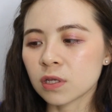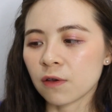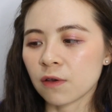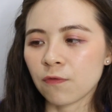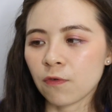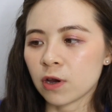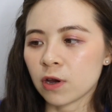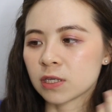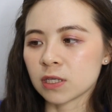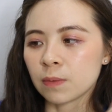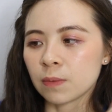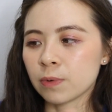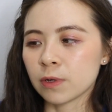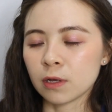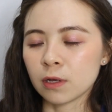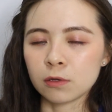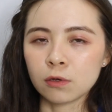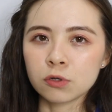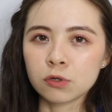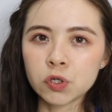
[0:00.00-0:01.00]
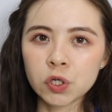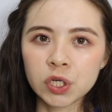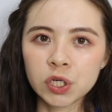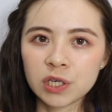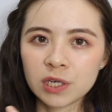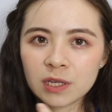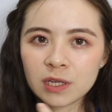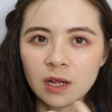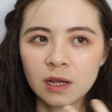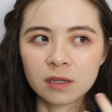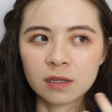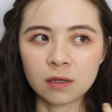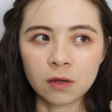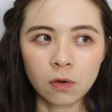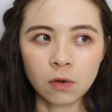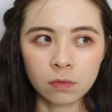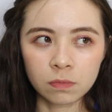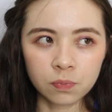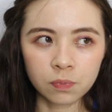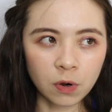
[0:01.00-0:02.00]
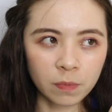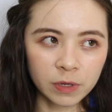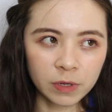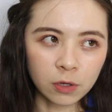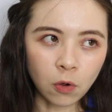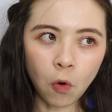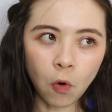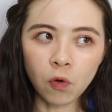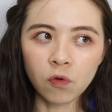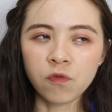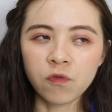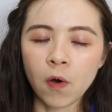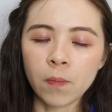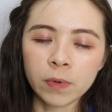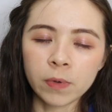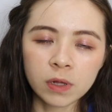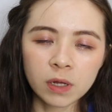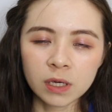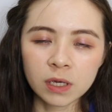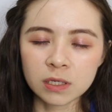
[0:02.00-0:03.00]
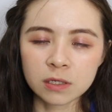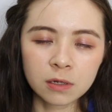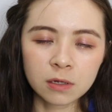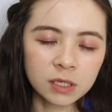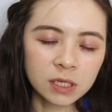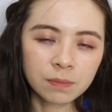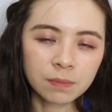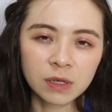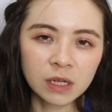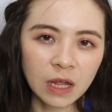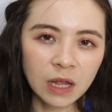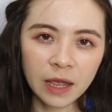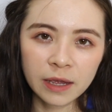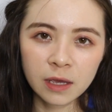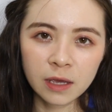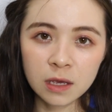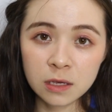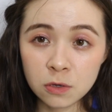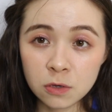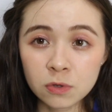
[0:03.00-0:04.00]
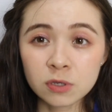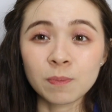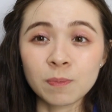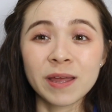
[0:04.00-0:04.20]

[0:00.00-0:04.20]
Like for example, the Neutrogena, probably the old formula is not something that I can use.